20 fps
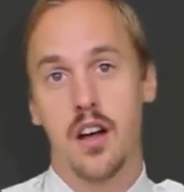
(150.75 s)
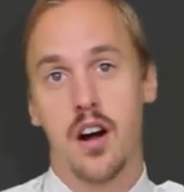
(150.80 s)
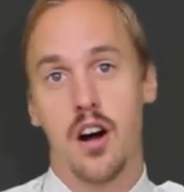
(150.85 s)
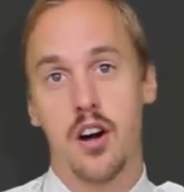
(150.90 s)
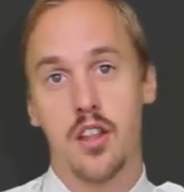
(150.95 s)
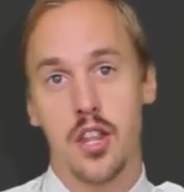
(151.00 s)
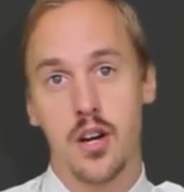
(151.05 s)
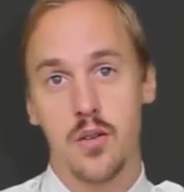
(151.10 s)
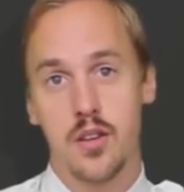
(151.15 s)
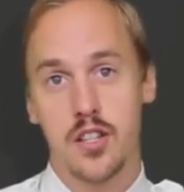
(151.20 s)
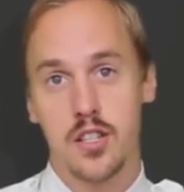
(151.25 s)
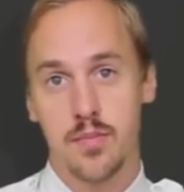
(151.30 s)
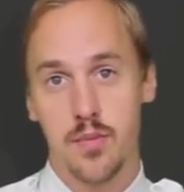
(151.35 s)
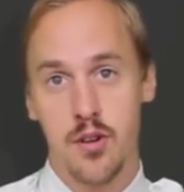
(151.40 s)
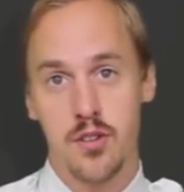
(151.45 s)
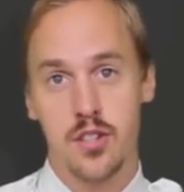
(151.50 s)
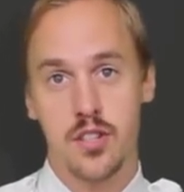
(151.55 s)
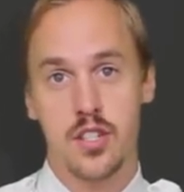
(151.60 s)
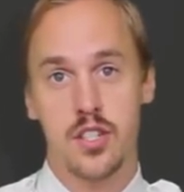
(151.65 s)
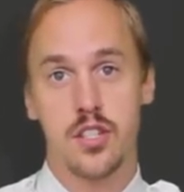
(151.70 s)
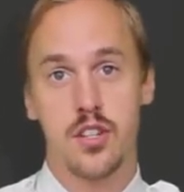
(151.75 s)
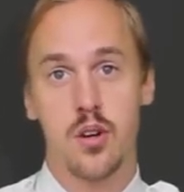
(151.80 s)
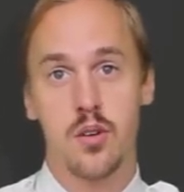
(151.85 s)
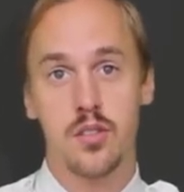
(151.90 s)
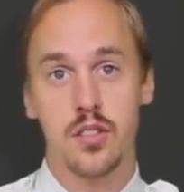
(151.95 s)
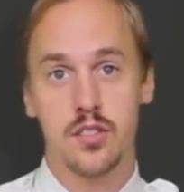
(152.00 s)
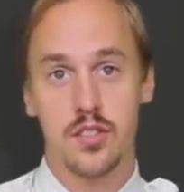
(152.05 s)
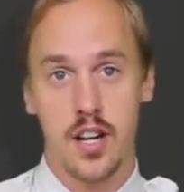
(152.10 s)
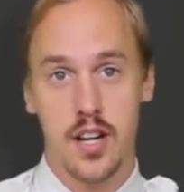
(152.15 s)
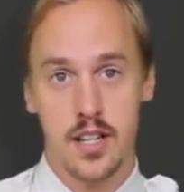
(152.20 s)
Although exposure to
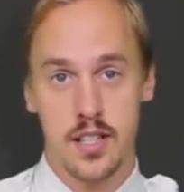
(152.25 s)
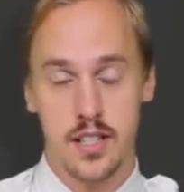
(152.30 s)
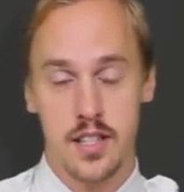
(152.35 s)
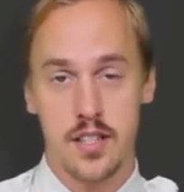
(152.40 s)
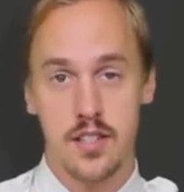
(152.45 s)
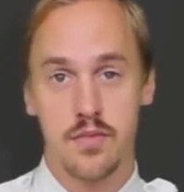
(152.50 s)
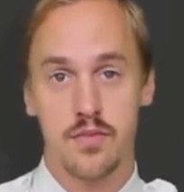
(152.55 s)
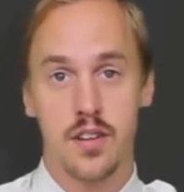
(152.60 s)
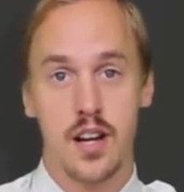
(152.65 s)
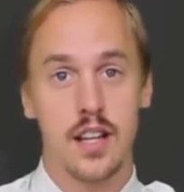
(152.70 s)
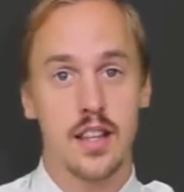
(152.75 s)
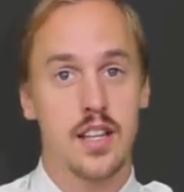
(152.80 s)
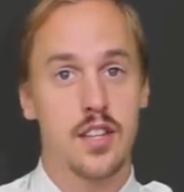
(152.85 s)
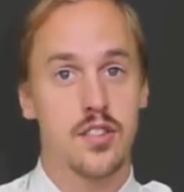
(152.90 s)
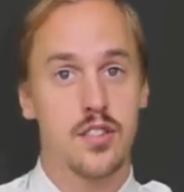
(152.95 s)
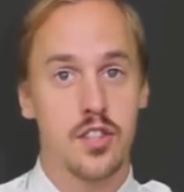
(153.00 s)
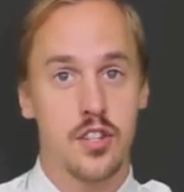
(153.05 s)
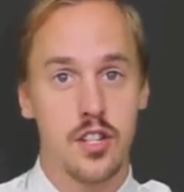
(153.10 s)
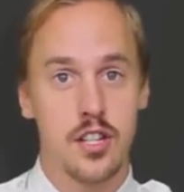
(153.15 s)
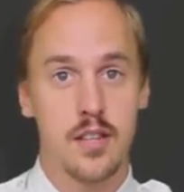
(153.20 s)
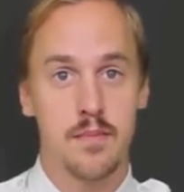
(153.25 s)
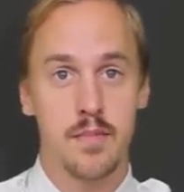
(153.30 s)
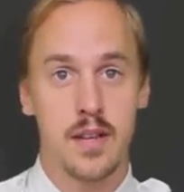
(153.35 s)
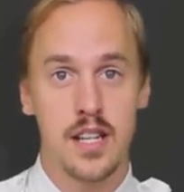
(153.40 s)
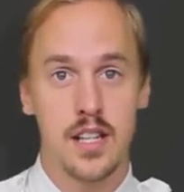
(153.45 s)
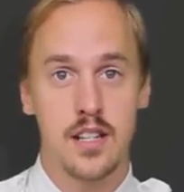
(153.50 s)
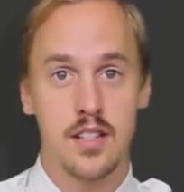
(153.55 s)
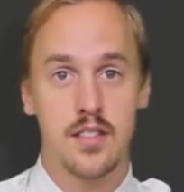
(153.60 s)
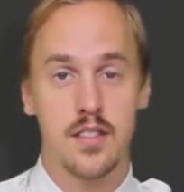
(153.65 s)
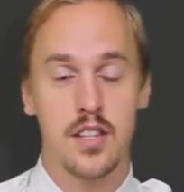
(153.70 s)
total darkness for at least 30
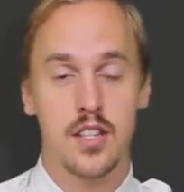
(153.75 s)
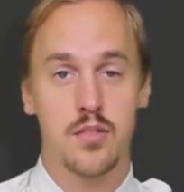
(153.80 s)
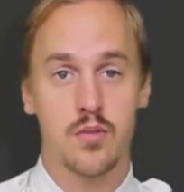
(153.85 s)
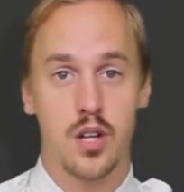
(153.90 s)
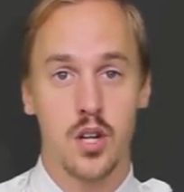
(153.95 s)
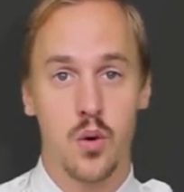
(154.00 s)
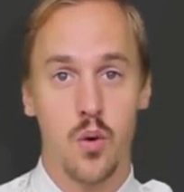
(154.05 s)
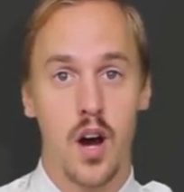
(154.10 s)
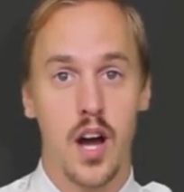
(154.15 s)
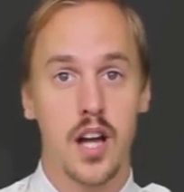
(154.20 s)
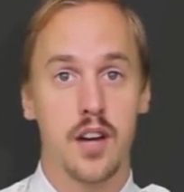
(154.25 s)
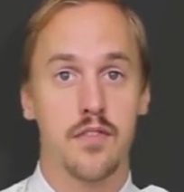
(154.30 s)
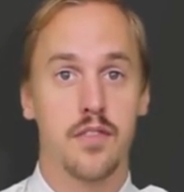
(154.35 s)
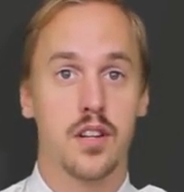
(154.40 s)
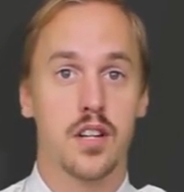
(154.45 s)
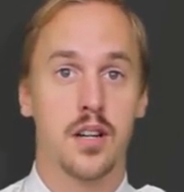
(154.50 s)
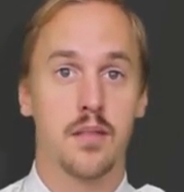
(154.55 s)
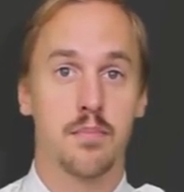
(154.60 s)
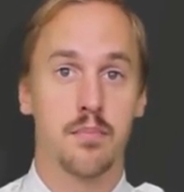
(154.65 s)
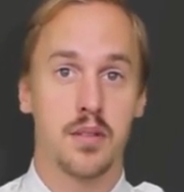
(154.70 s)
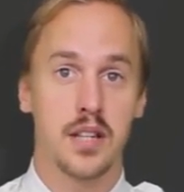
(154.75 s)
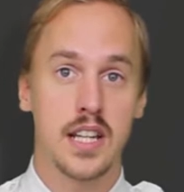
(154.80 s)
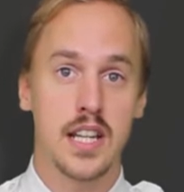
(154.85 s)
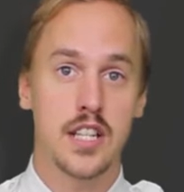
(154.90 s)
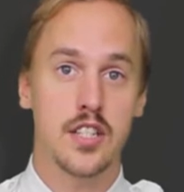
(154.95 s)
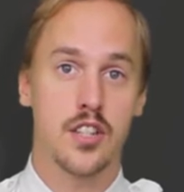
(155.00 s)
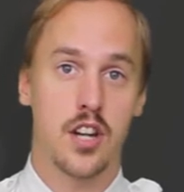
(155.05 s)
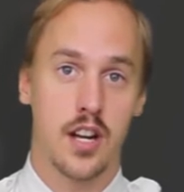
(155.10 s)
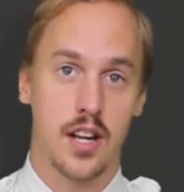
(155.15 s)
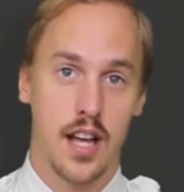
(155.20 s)
minutes is required for
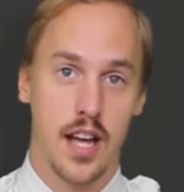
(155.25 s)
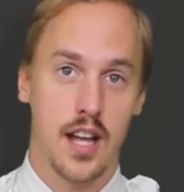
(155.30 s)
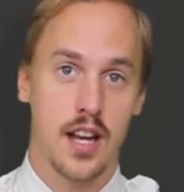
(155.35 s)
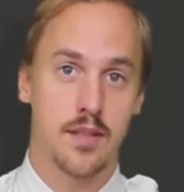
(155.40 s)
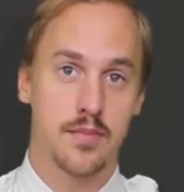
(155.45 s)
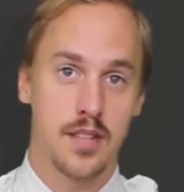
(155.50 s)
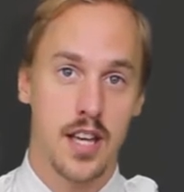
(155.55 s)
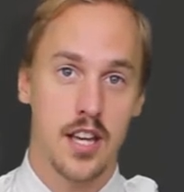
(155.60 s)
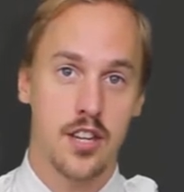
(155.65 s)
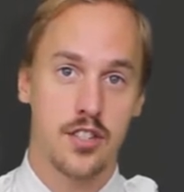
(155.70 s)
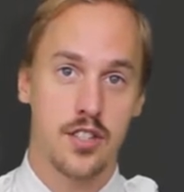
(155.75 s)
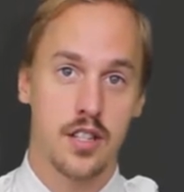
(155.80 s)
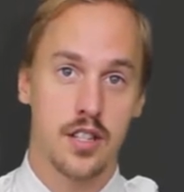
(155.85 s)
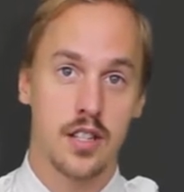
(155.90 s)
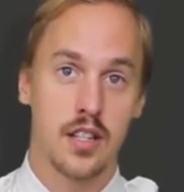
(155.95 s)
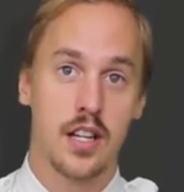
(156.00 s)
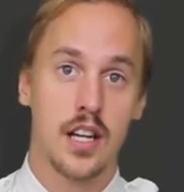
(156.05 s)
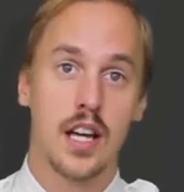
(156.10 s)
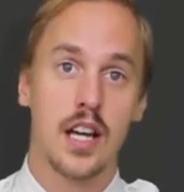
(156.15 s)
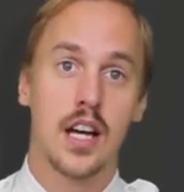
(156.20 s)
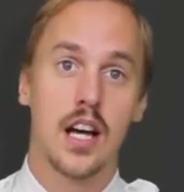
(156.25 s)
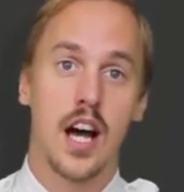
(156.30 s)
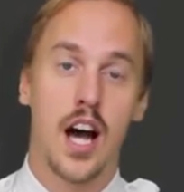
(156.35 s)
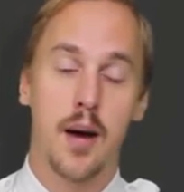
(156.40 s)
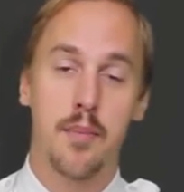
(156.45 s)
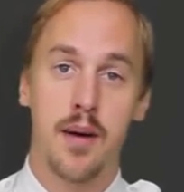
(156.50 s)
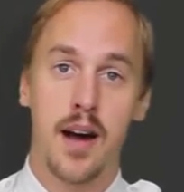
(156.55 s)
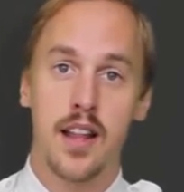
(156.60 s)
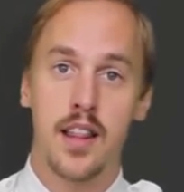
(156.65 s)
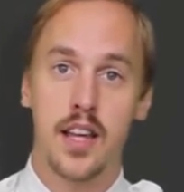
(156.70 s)
complete dark adaptation, a
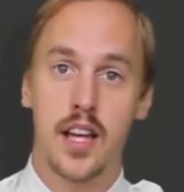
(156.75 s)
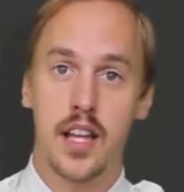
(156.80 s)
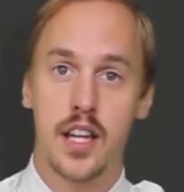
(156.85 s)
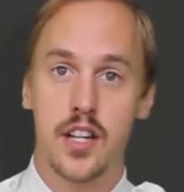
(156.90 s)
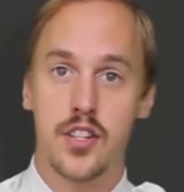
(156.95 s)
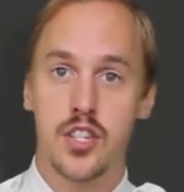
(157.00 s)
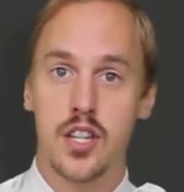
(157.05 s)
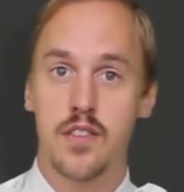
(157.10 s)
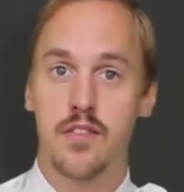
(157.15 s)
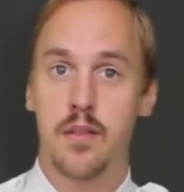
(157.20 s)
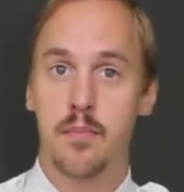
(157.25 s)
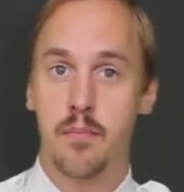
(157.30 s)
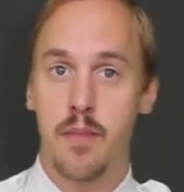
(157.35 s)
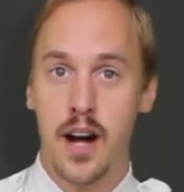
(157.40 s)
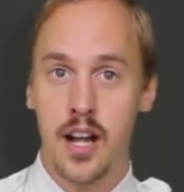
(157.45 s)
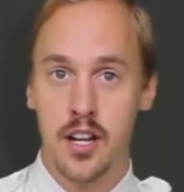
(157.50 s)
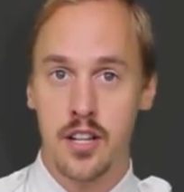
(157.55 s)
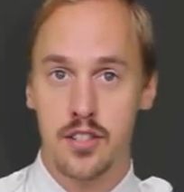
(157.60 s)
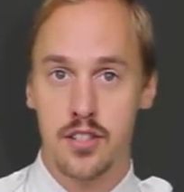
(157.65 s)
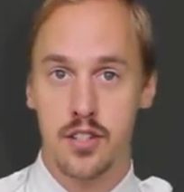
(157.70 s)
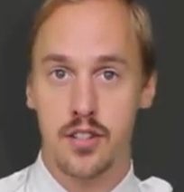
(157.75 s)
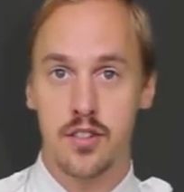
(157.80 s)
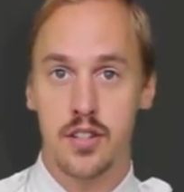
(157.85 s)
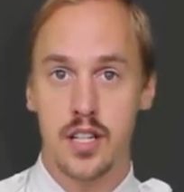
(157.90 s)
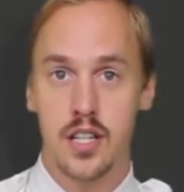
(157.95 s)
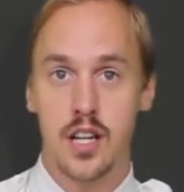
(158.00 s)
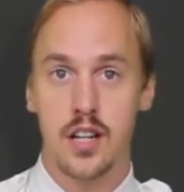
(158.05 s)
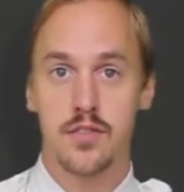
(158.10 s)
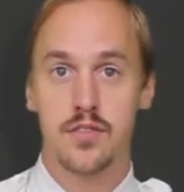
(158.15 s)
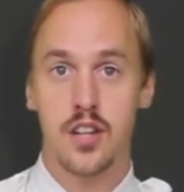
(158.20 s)
pilot can achieve a moderate
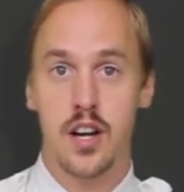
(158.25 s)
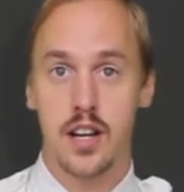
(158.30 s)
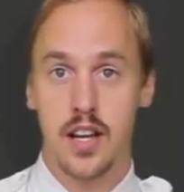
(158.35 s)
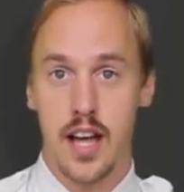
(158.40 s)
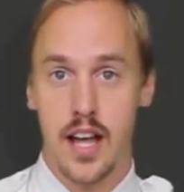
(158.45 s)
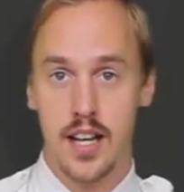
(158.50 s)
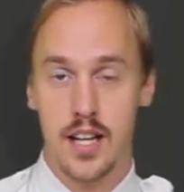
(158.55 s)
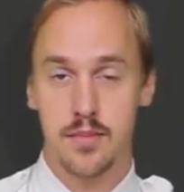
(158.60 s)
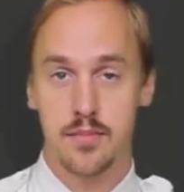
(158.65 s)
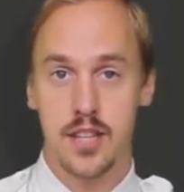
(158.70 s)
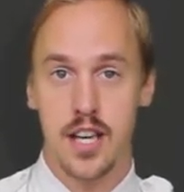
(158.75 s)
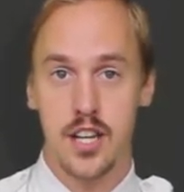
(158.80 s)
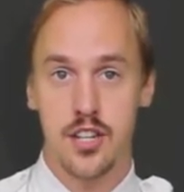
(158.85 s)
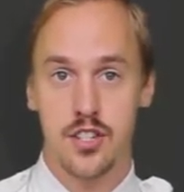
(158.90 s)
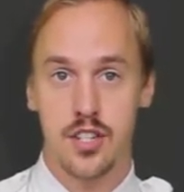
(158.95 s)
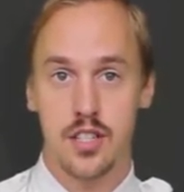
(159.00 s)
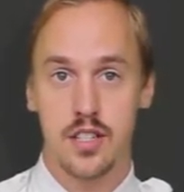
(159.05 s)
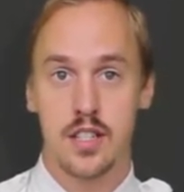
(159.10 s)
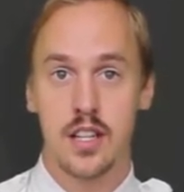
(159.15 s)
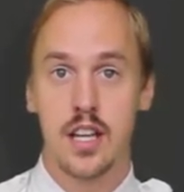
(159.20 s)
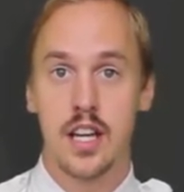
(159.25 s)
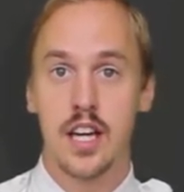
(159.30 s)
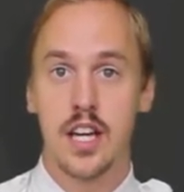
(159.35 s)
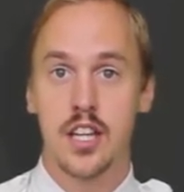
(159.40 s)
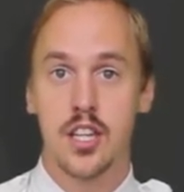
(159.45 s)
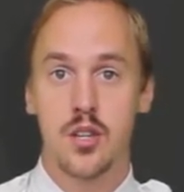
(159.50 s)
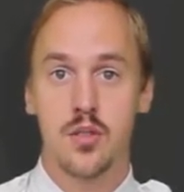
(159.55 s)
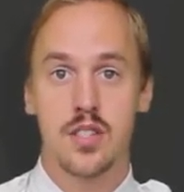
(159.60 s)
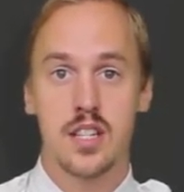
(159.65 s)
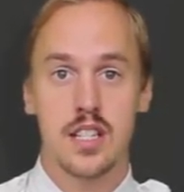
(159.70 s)
degree of dark adaptation
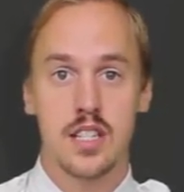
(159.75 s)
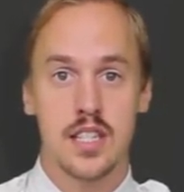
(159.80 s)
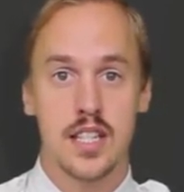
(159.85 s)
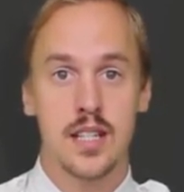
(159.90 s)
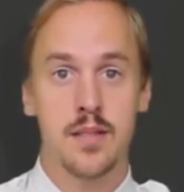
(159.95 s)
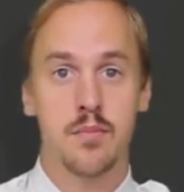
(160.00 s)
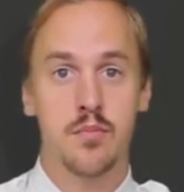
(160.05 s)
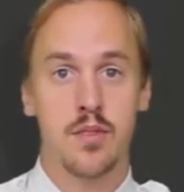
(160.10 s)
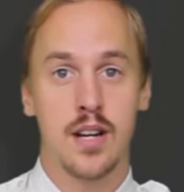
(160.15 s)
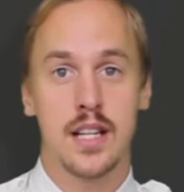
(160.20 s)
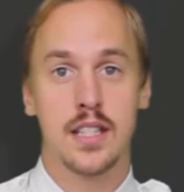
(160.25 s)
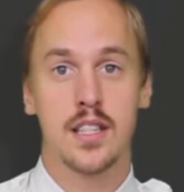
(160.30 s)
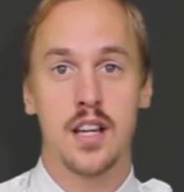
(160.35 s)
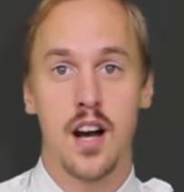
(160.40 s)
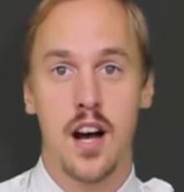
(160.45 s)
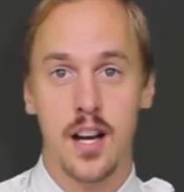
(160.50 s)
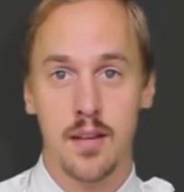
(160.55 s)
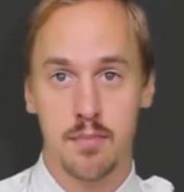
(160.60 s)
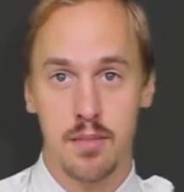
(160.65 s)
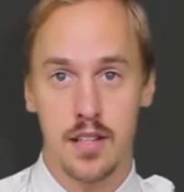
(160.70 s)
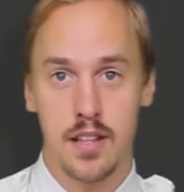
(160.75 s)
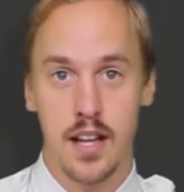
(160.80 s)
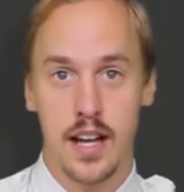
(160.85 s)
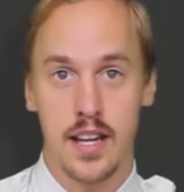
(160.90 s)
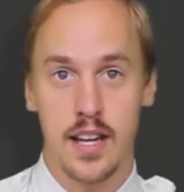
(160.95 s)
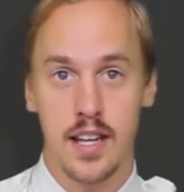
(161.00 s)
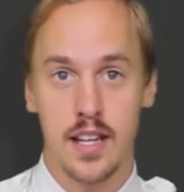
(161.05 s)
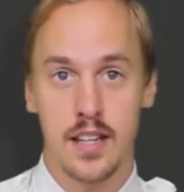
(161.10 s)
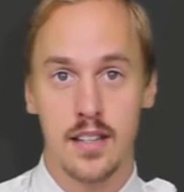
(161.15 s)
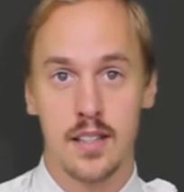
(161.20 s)
using dim red cockpit
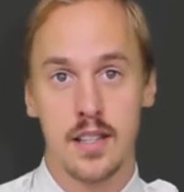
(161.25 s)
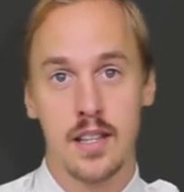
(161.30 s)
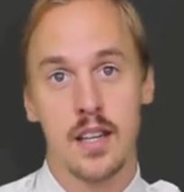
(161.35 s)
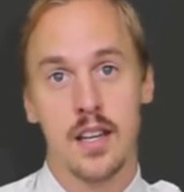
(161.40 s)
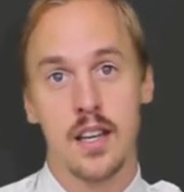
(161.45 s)
lighting.